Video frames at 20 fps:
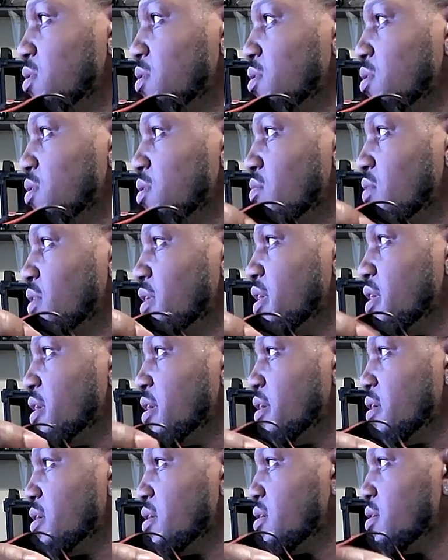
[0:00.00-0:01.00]
One
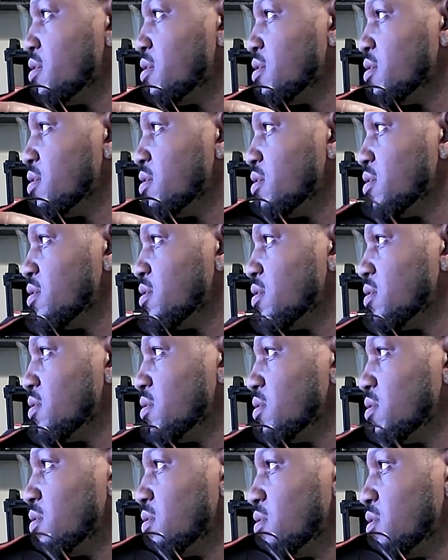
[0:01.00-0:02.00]
here
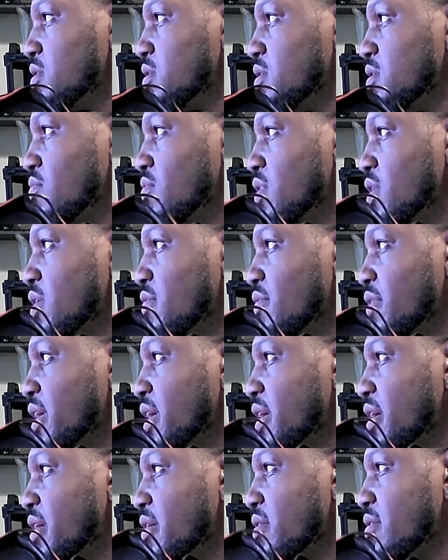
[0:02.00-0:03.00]
and one right
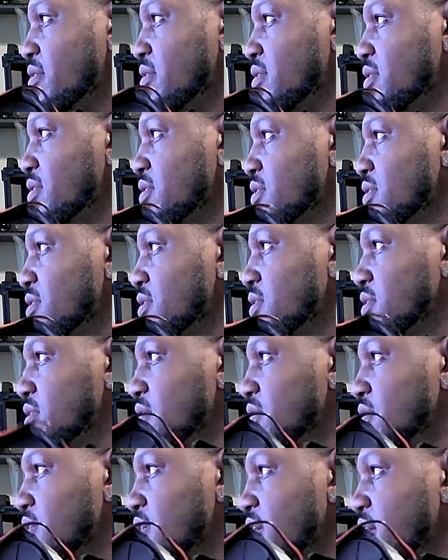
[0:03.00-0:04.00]
here.
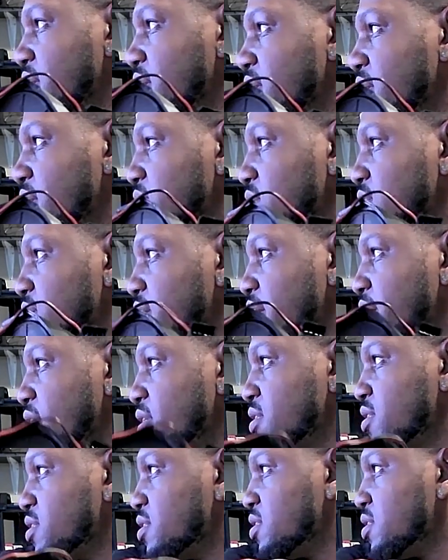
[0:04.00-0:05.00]
You guys can see
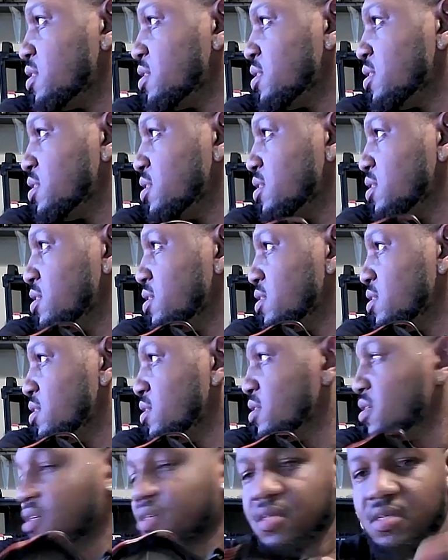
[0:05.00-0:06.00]
that.
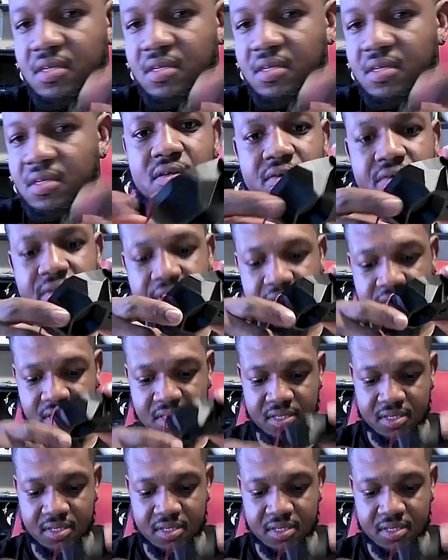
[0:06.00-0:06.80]
All right.